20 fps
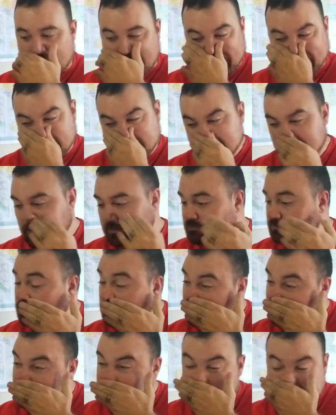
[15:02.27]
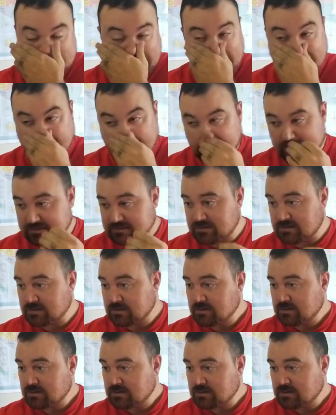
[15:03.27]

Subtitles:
I looked up books that